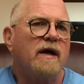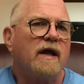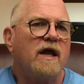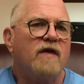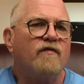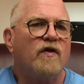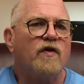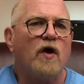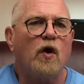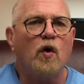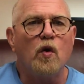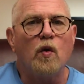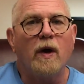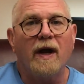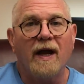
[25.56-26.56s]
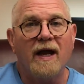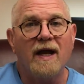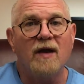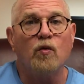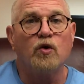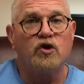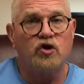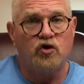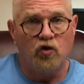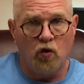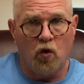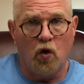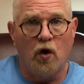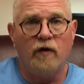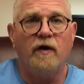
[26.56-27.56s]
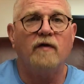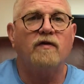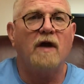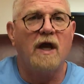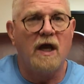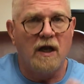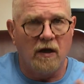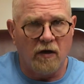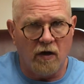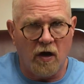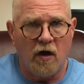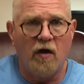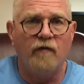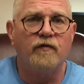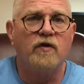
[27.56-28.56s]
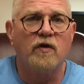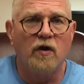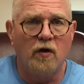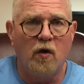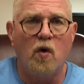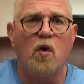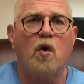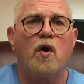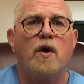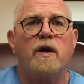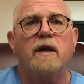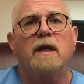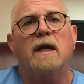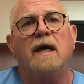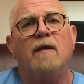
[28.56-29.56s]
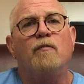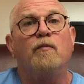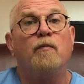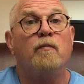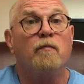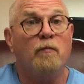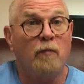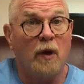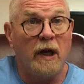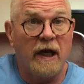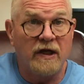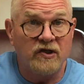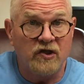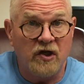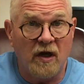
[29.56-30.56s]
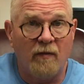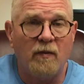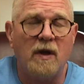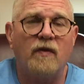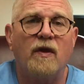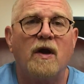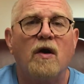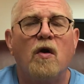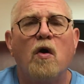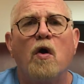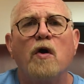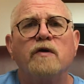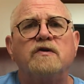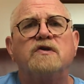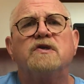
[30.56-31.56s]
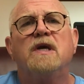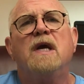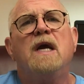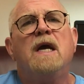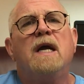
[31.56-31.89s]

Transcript: even though he was sure that they loved the Lord and blessed him in their hearts.